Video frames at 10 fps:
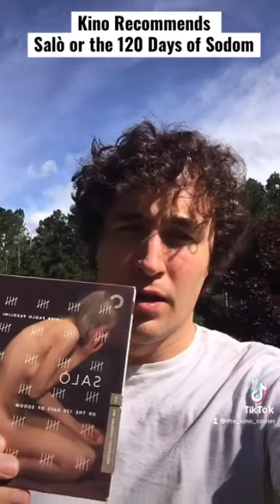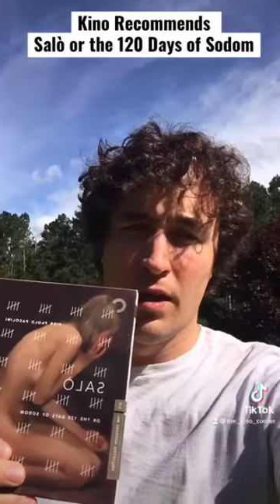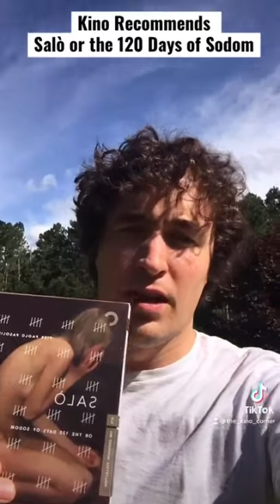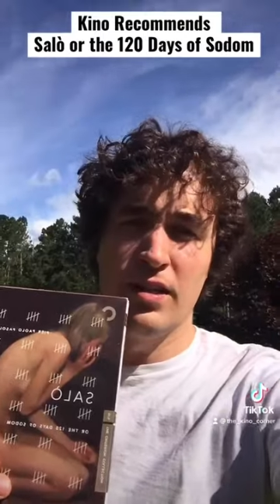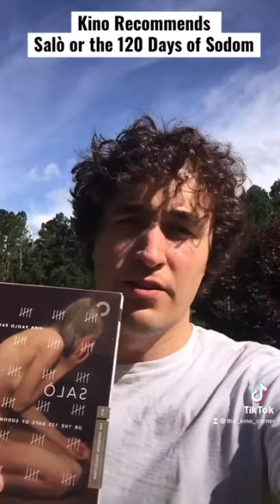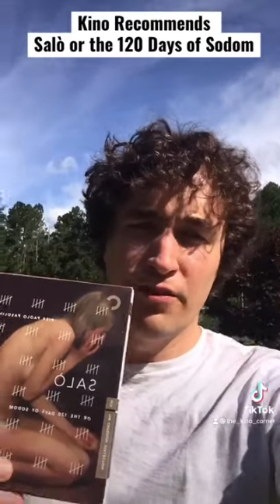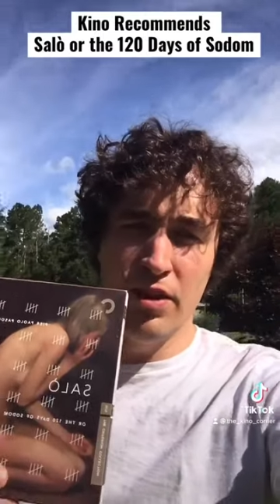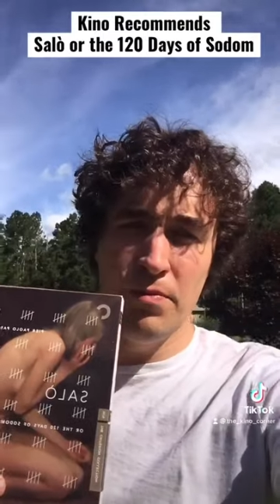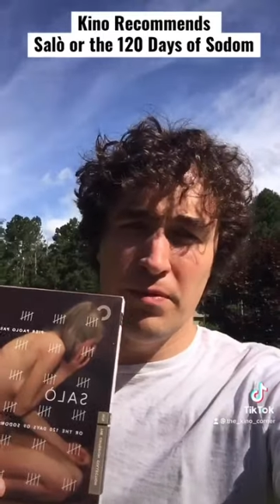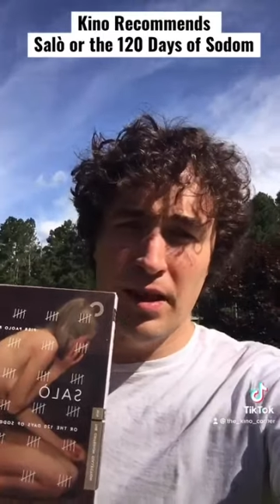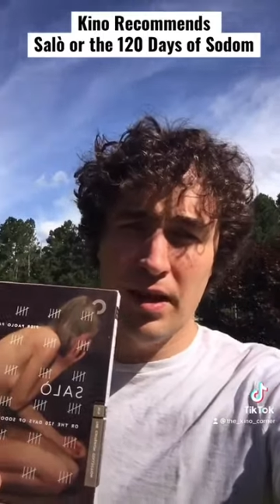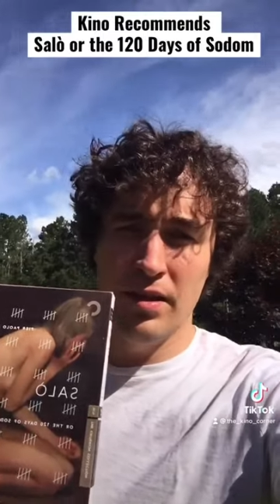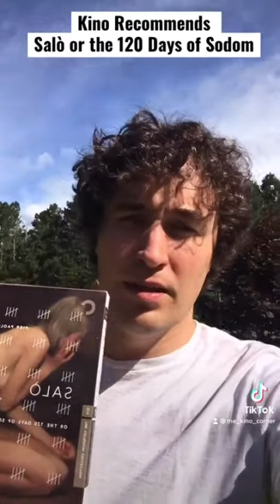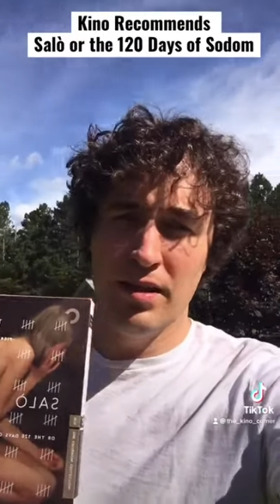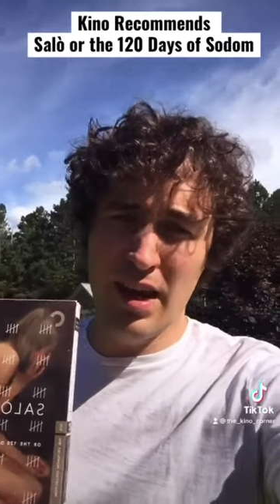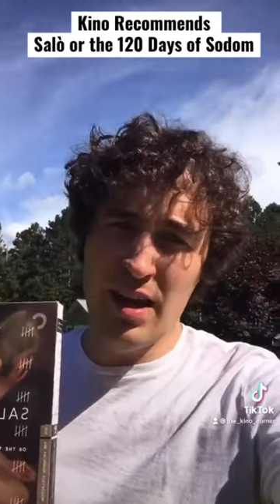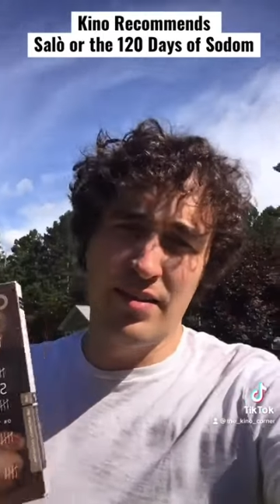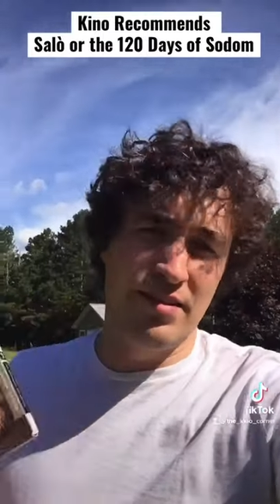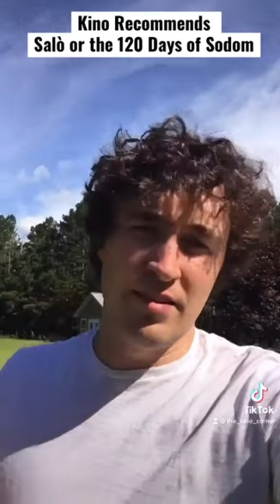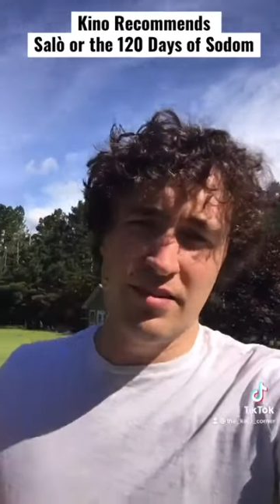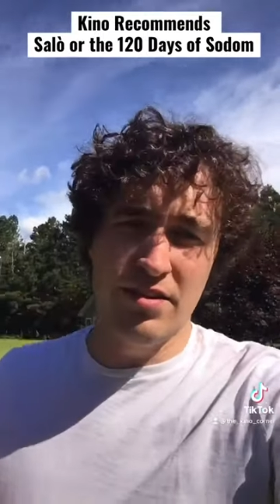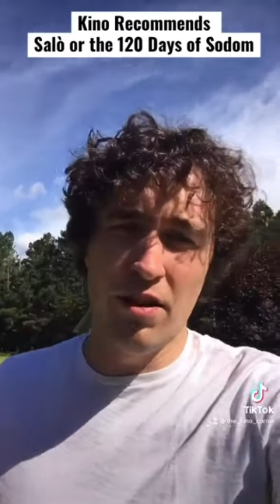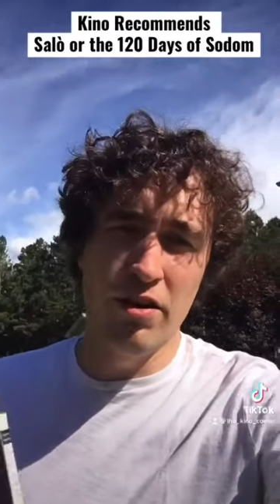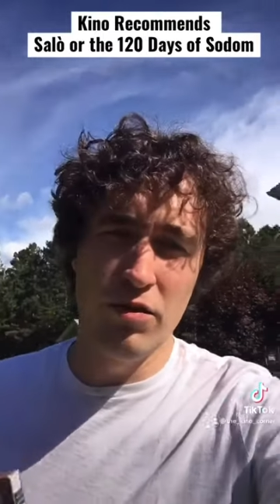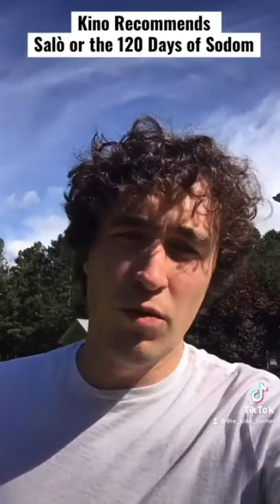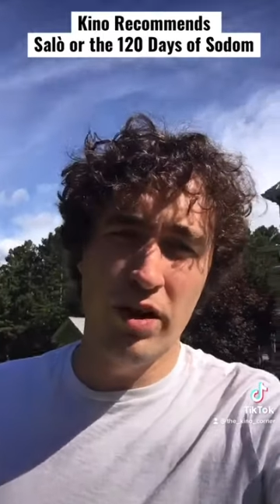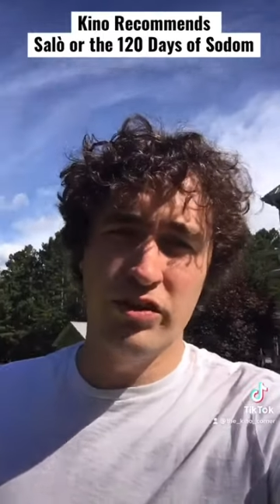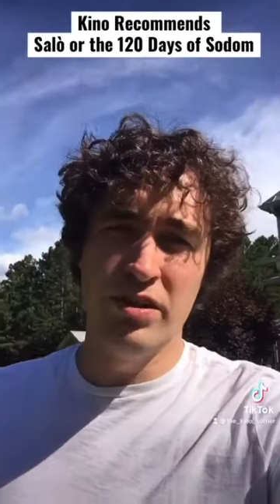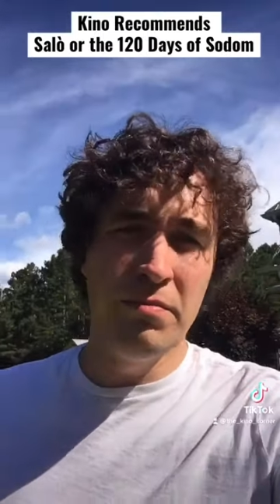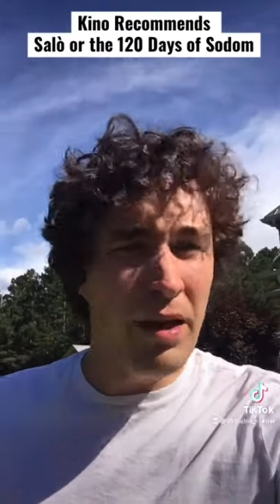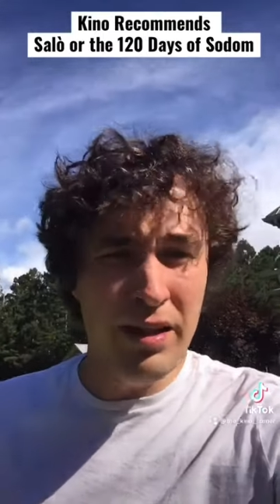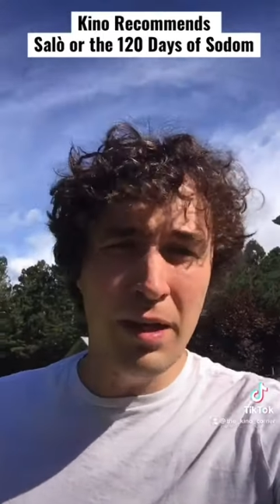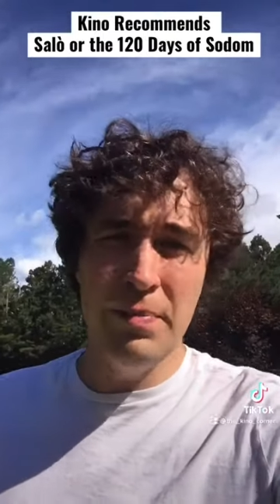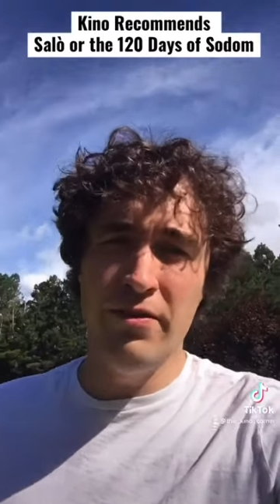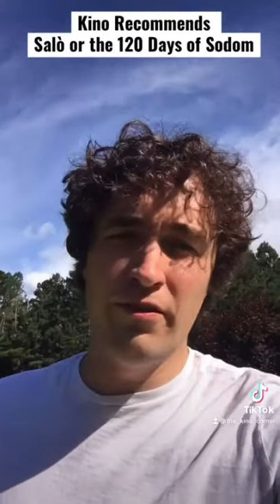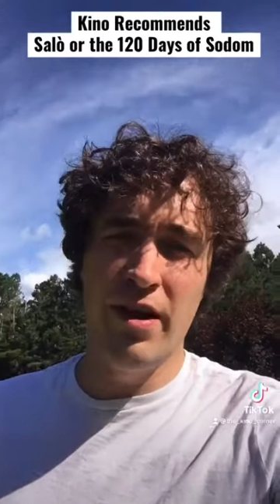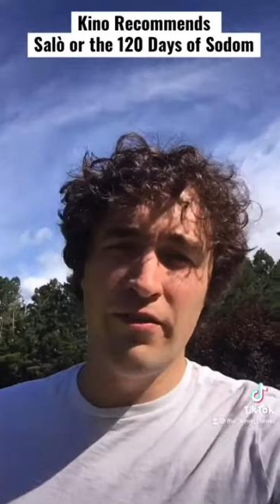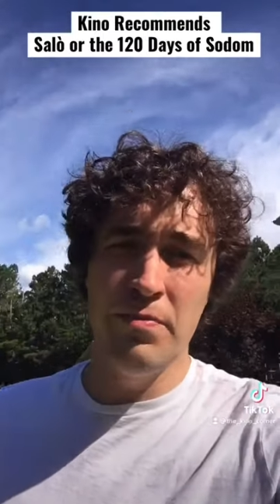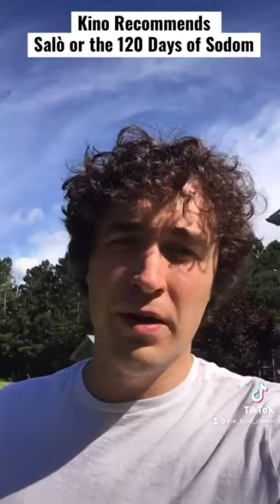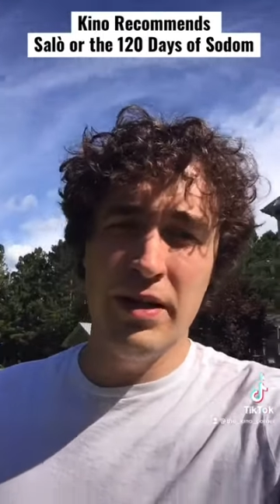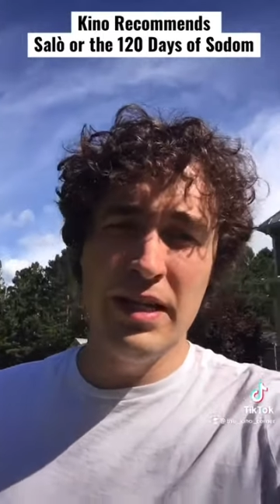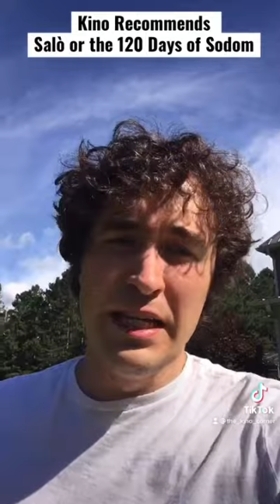It's a film that, yes, is hard to watch and might not be for everybody.